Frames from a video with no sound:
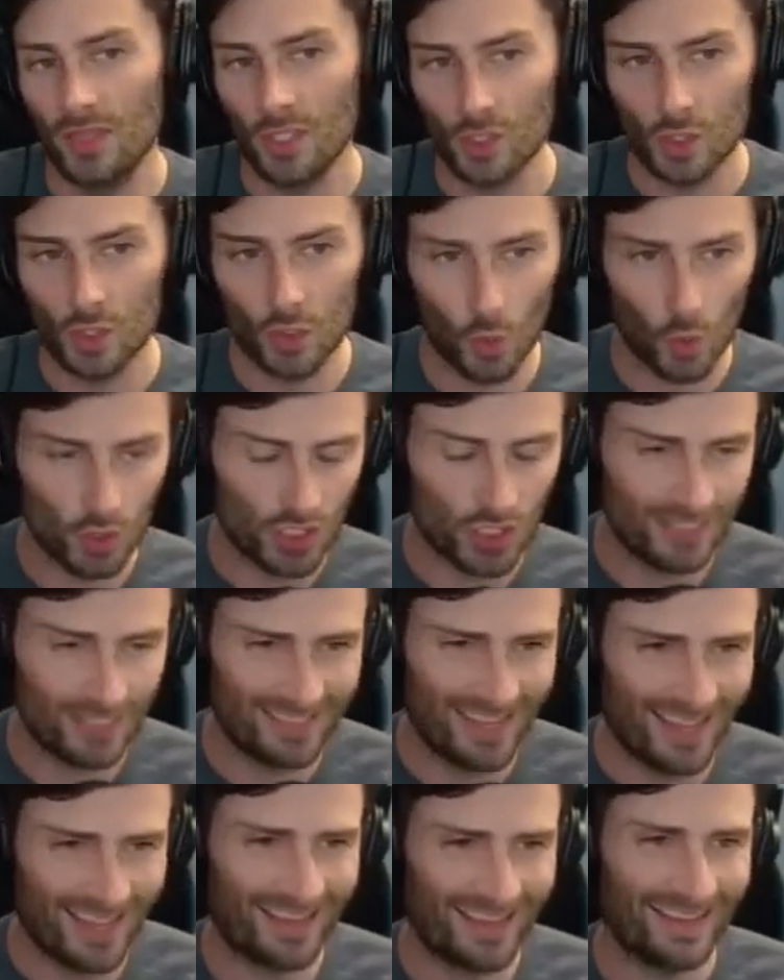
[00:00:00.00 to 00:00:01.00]
Then Georgia
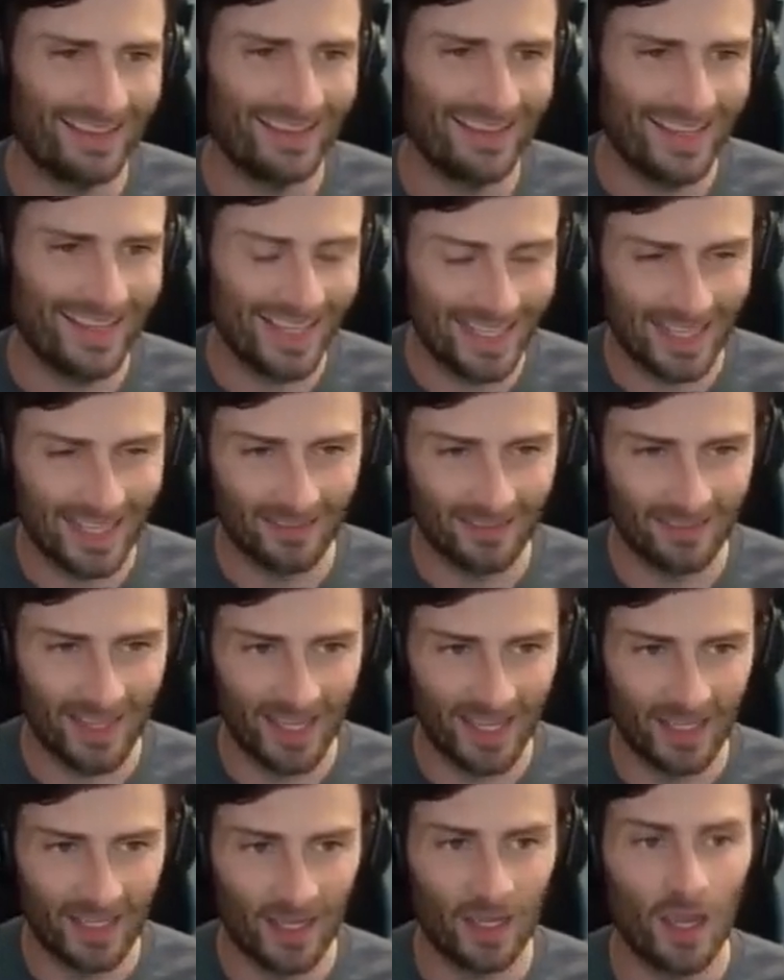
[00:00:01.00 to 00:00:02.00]
Tech in
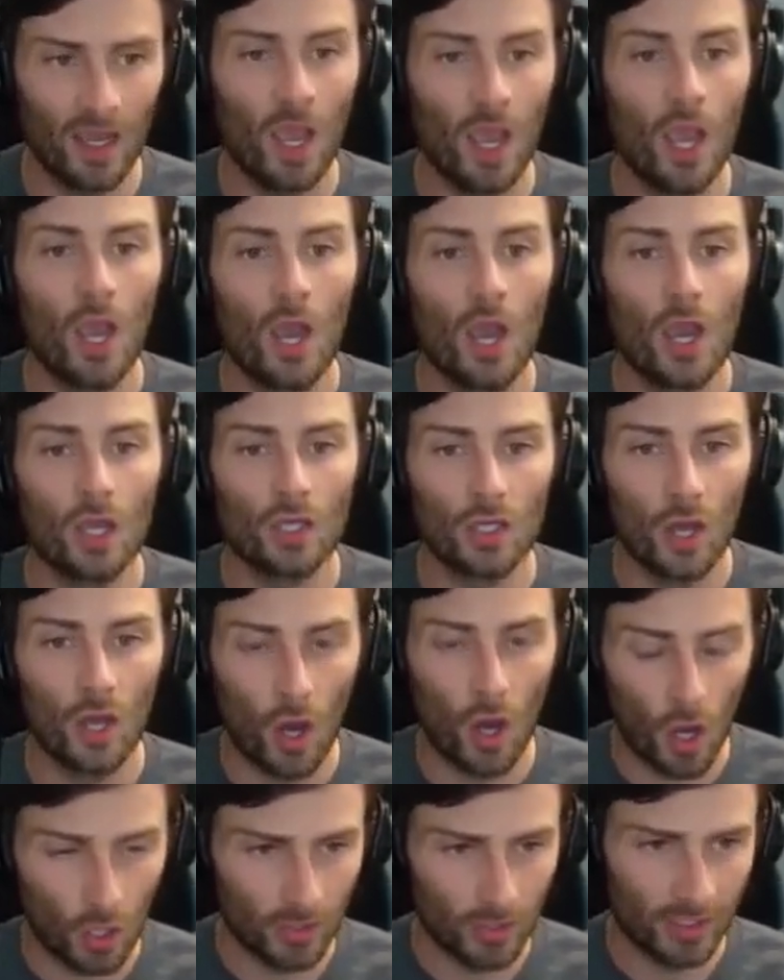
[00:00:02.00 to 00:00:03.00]
Atlanta,
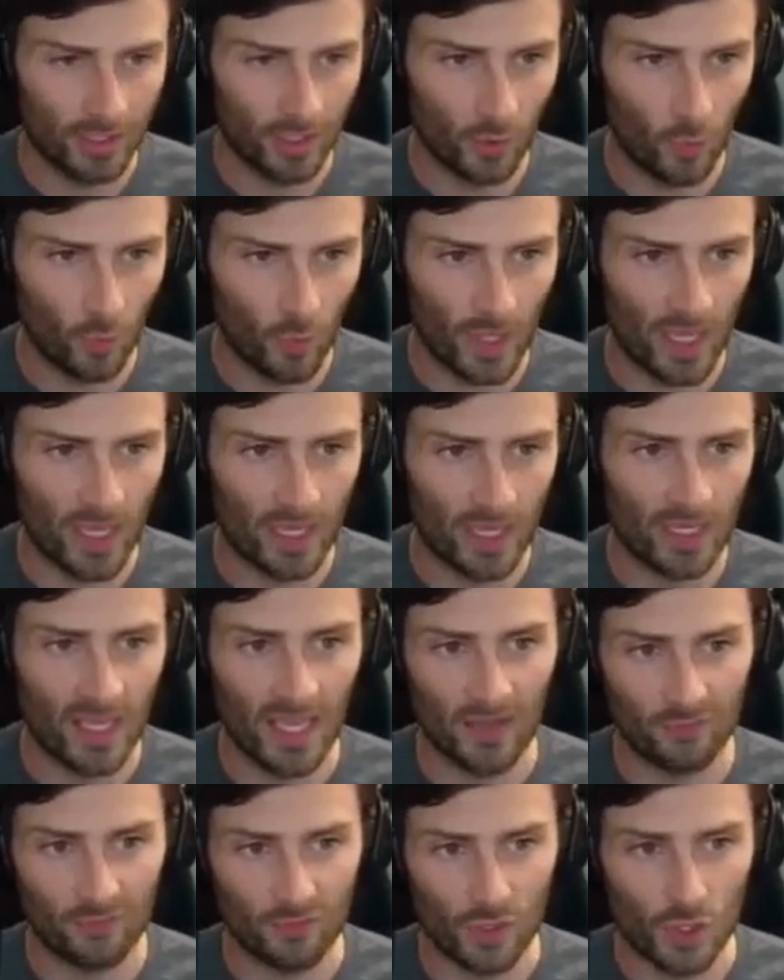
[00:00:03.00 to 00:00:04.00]
calling it a win.
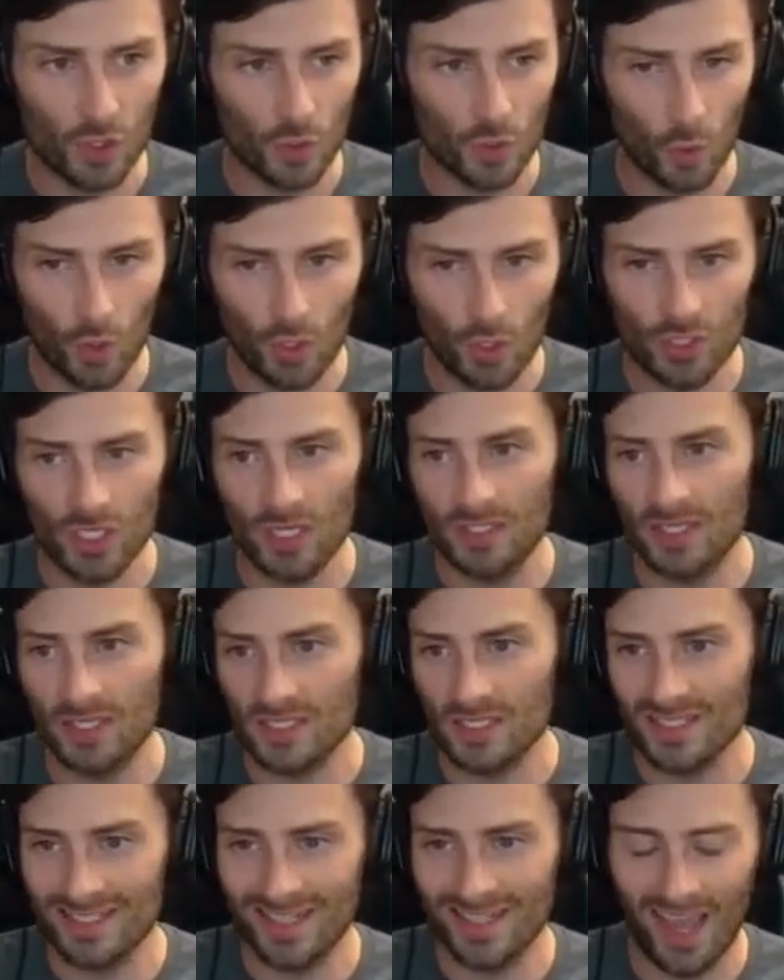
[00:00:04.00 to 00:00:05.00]
If Georgia
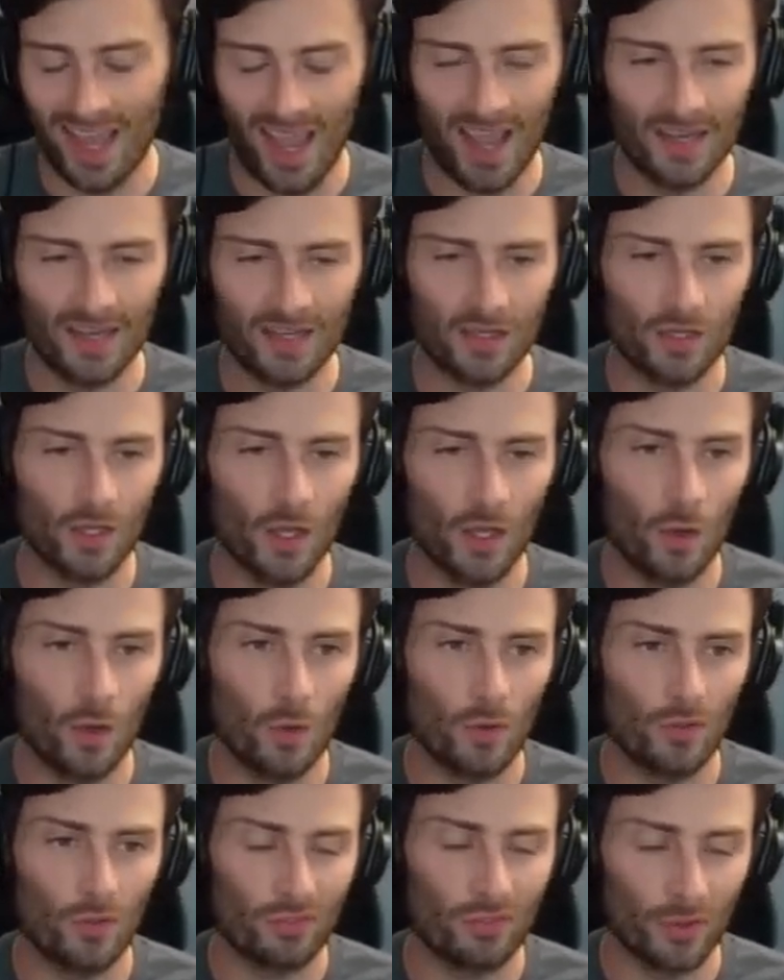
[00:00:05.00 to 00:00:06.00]
does not
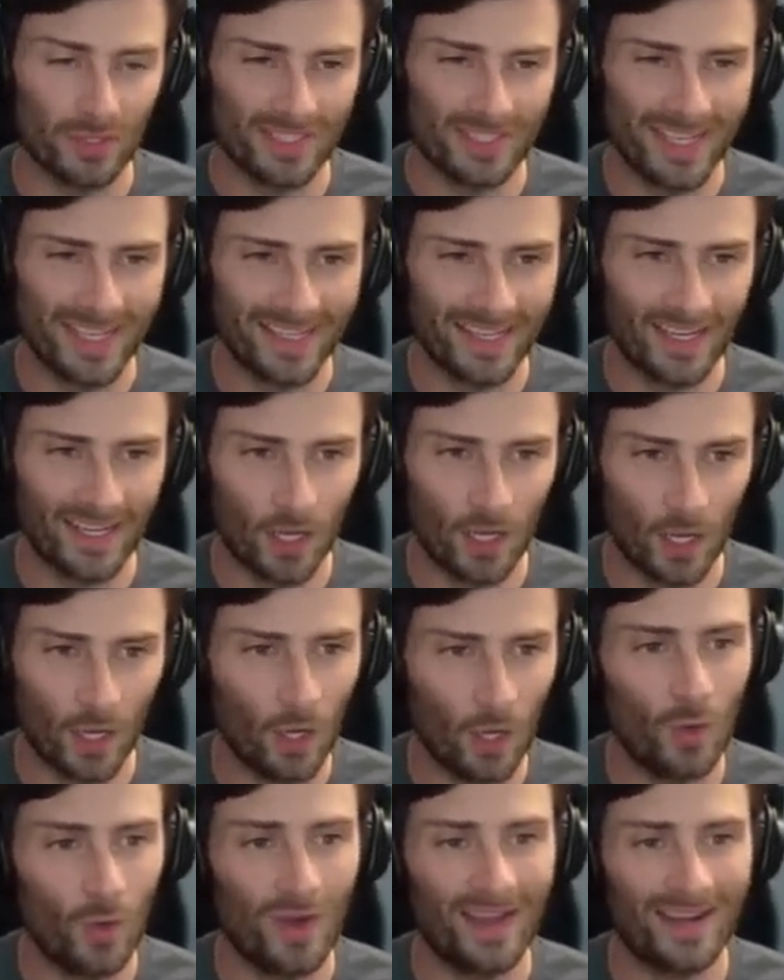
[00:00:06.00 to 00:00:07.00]
go
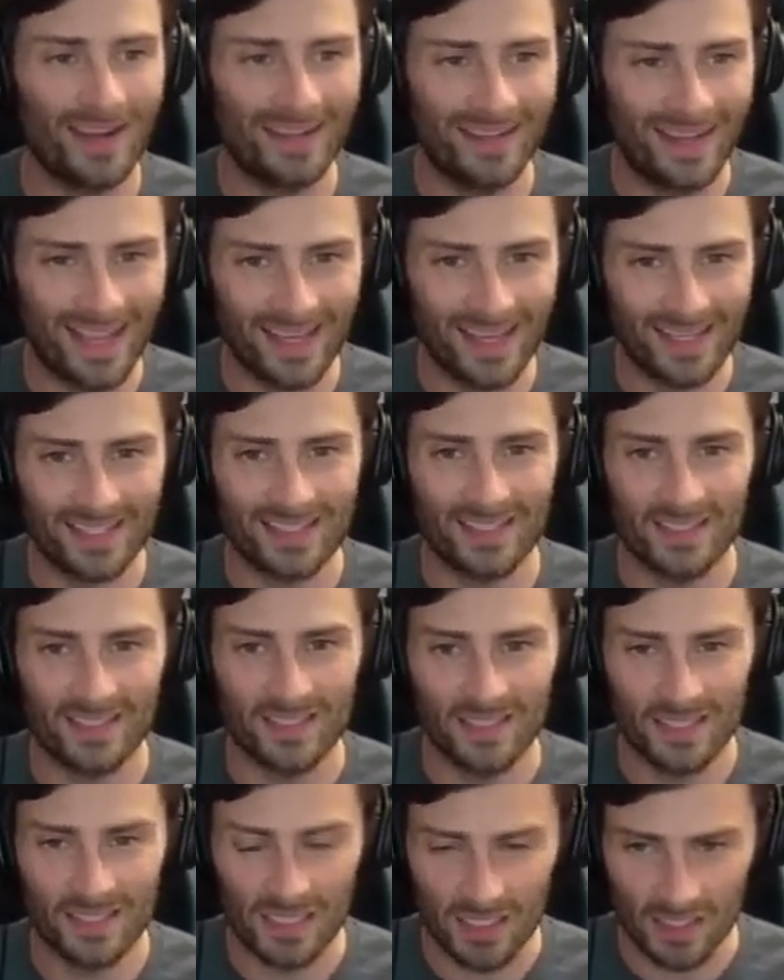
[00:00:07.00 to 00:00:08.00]
13-0 next
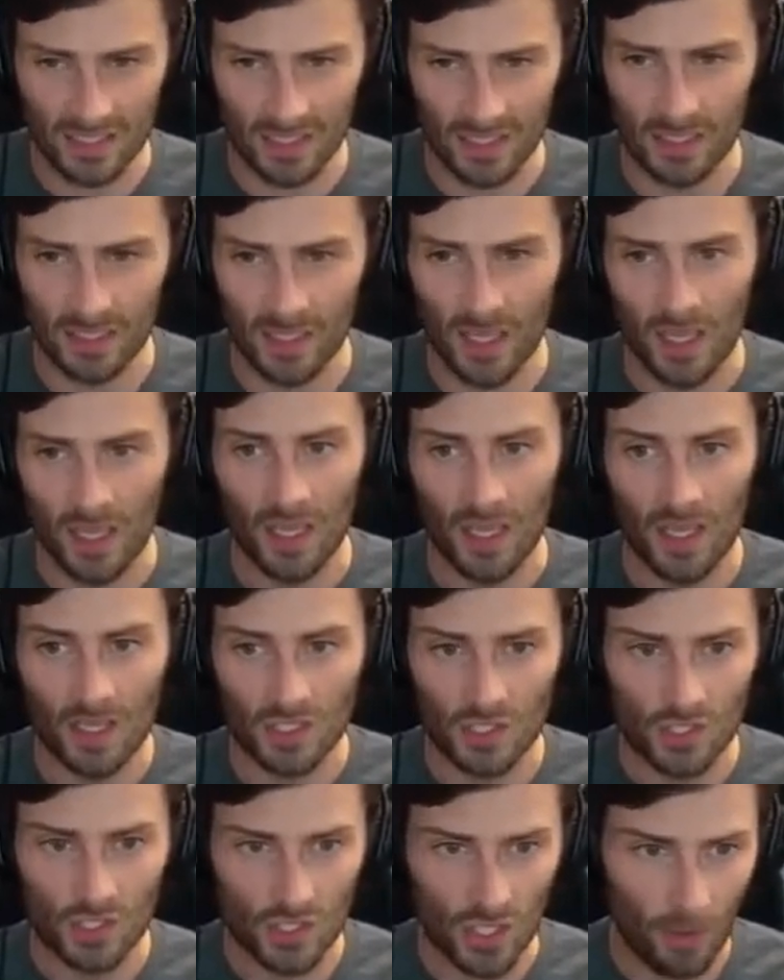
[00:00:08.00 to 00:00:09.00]
season,
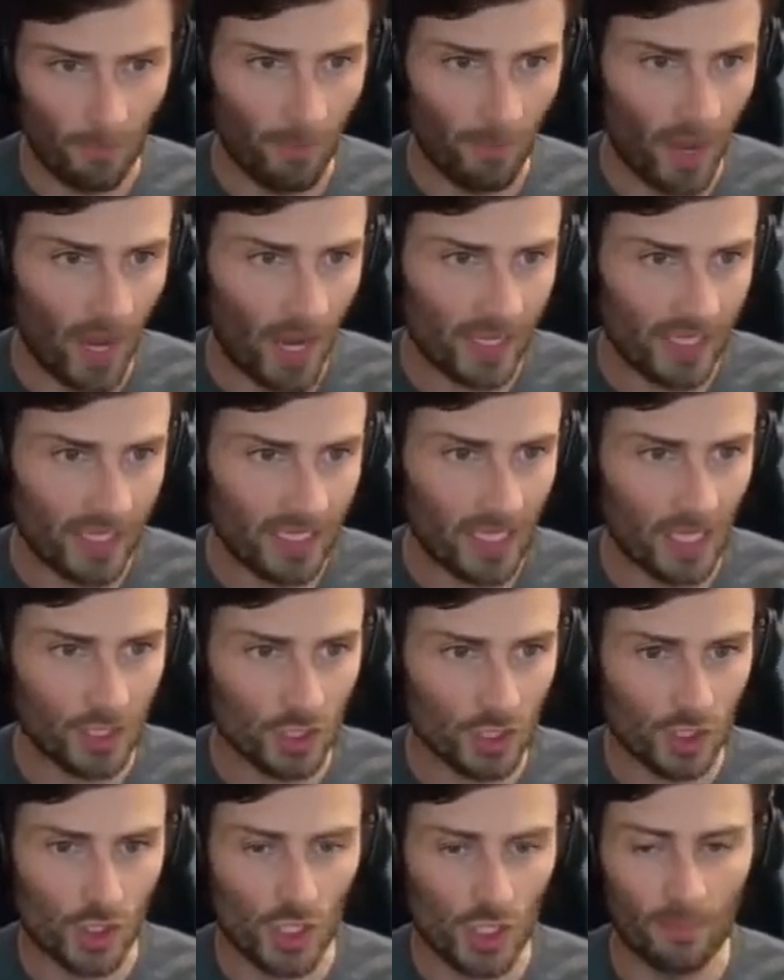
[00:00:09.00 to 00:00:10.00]
somebody
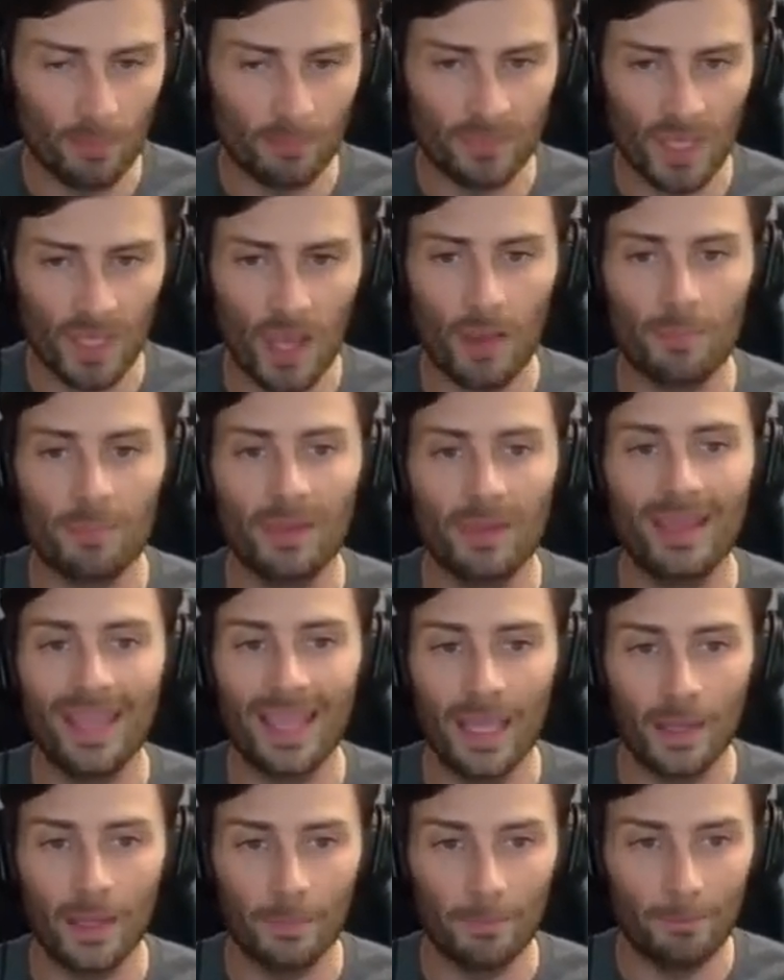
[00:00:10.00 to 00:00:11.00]
jumped up
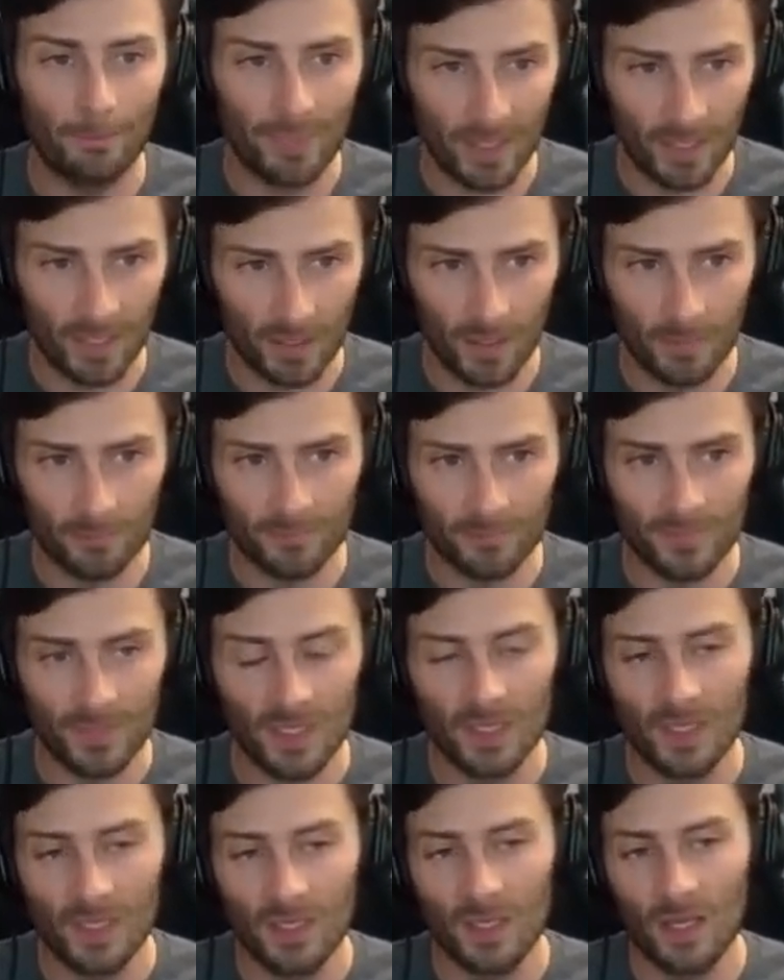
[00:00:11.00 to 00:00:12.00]
and bit them.